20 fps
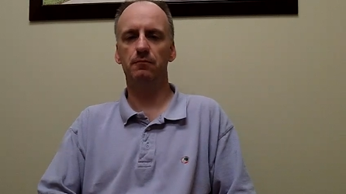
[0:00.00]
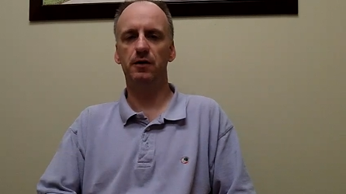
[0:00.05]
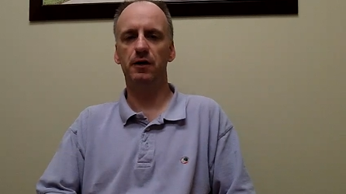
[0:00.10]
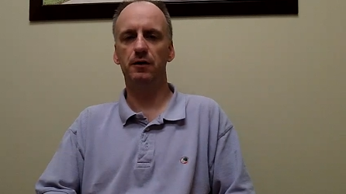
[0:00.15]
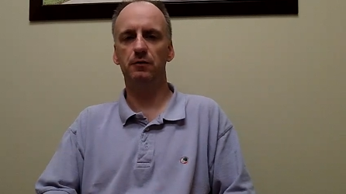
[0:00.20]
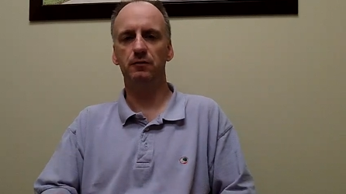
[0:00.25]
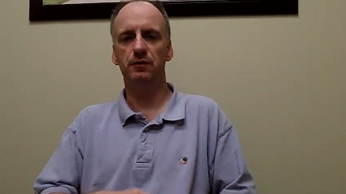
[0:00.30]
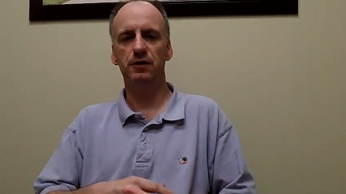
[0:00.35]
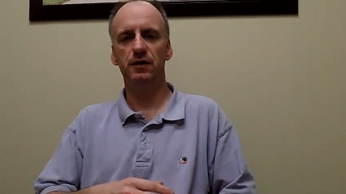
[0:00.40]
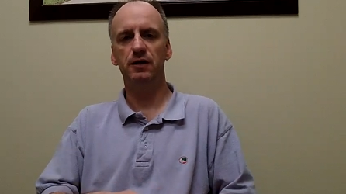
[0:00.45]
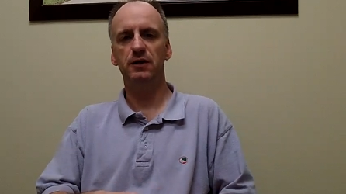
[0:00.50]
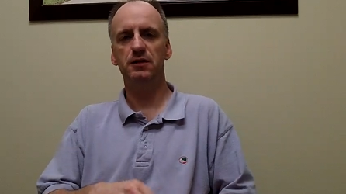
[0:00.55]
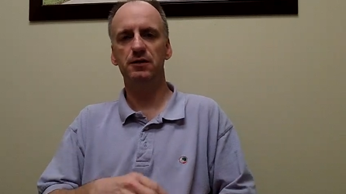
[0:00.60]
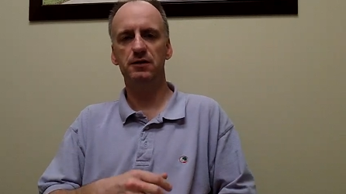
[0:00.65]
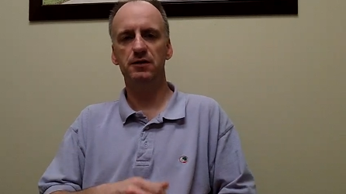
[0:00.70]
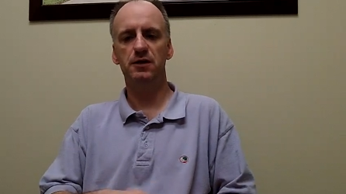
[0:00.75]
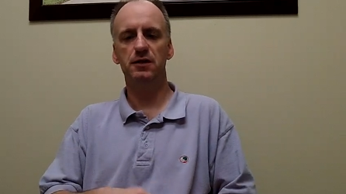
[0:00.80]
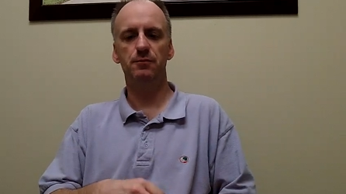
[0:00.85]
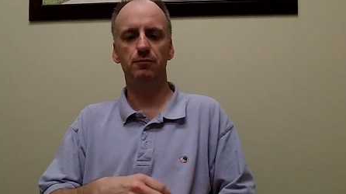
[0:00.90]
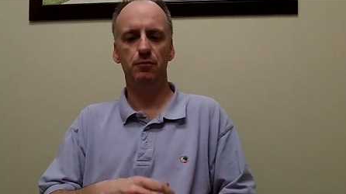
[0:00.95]
but we need
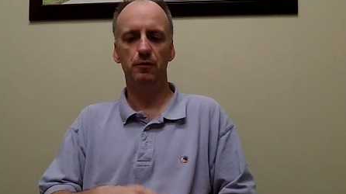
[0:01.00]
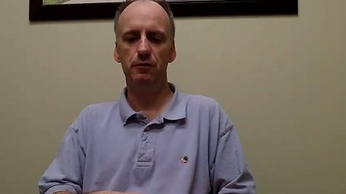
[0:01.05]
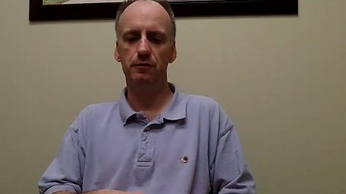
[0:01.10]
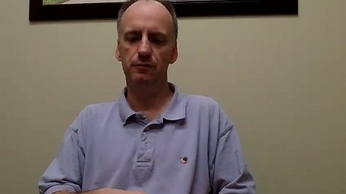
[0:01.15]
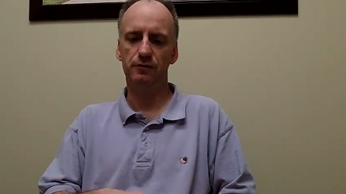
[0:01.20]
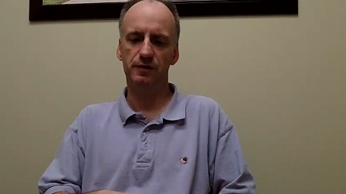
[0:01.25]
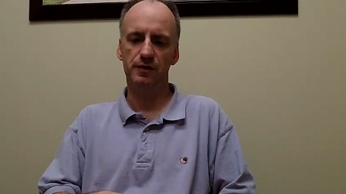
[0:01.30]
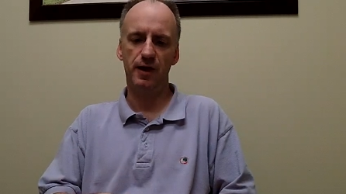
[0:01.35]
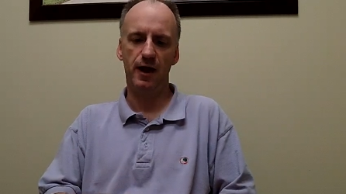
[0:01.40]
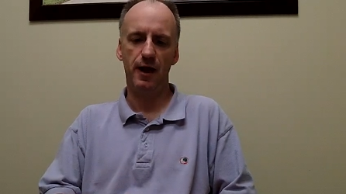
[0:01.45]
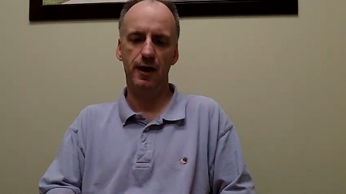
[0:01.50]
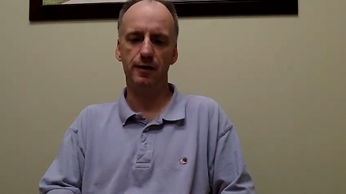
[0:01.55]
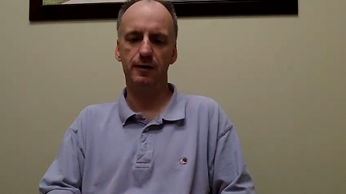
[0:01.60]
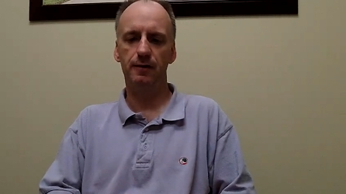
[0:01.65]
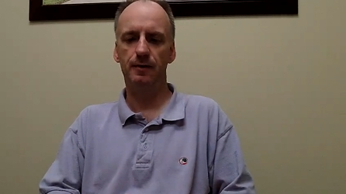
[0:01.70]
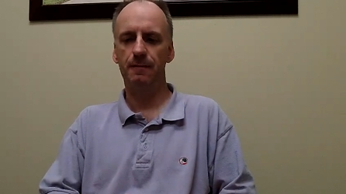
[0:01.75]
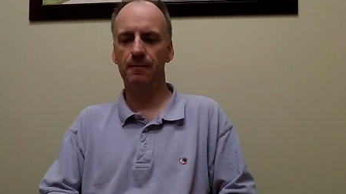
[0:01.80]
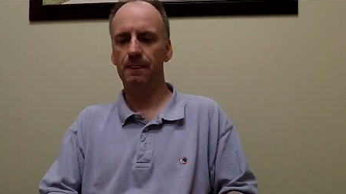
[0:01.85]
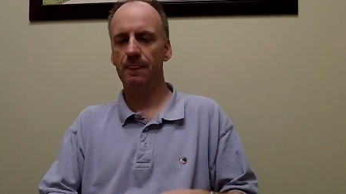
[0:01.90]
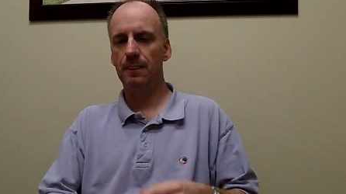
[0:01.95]
to see proof of
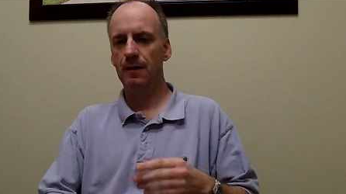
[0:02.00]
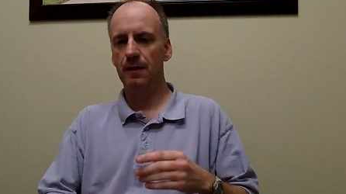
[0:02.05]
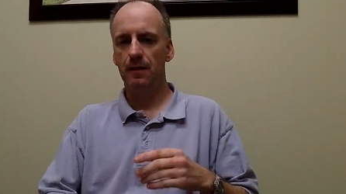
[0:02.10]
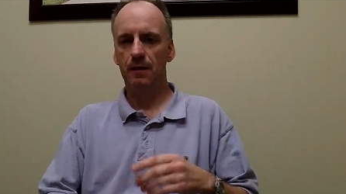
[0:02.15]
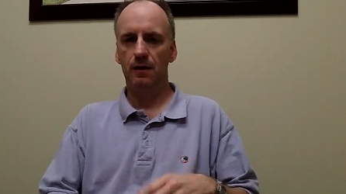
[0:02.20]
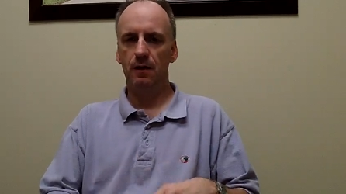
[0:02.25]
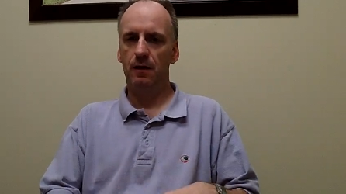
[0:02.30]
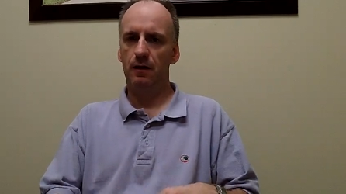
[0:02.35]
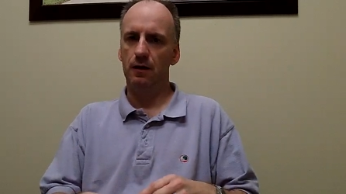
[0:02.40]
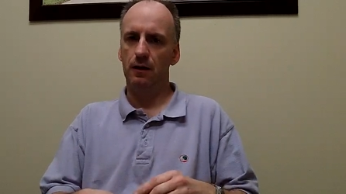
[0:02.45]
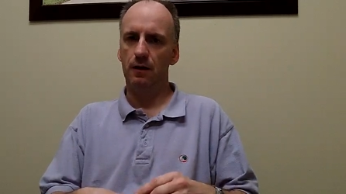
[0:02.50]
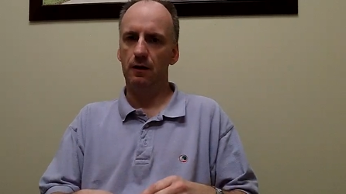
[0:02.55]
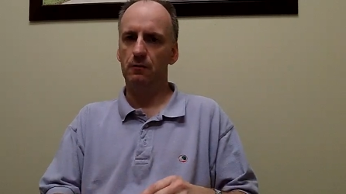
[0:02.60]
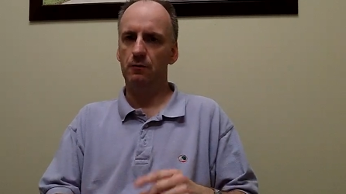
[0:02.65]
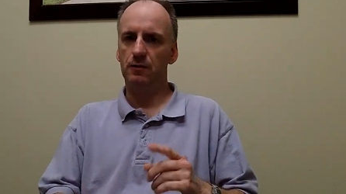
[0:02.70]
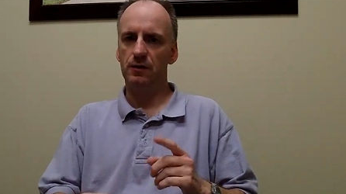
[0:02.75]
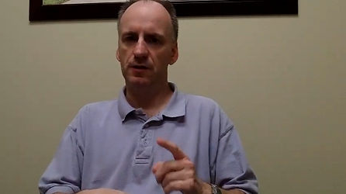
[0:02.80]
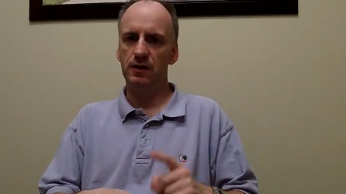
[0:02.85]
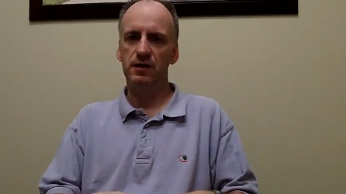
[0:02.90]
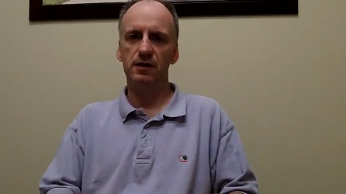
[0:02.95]
that.
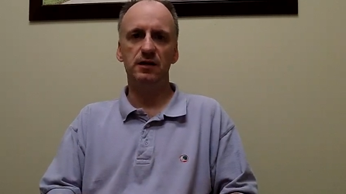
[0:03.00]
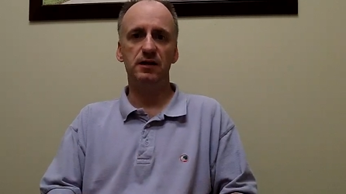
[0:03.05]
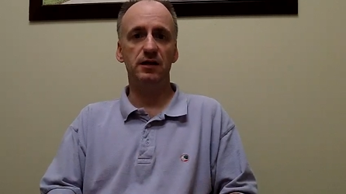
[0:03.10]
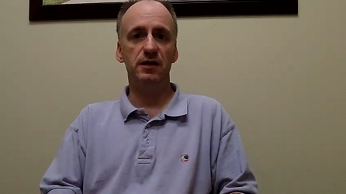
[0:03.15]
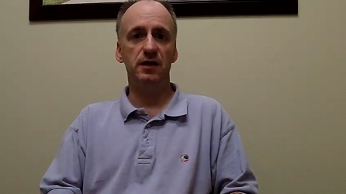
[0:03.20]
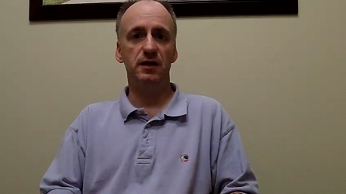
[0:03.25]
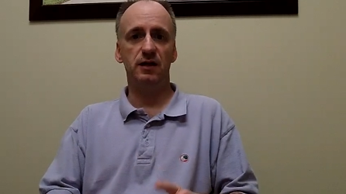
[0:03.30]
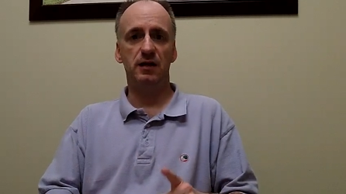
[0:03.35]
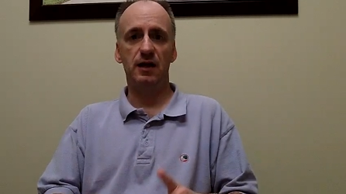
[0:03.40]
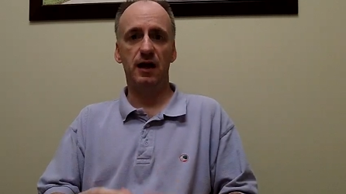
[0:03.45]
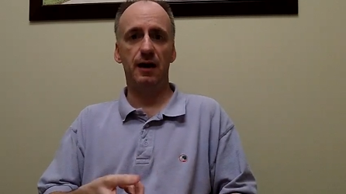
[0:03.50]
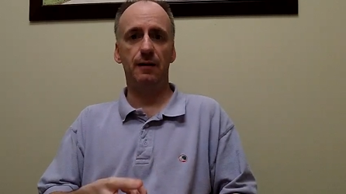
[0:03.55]
Uh, we need to get a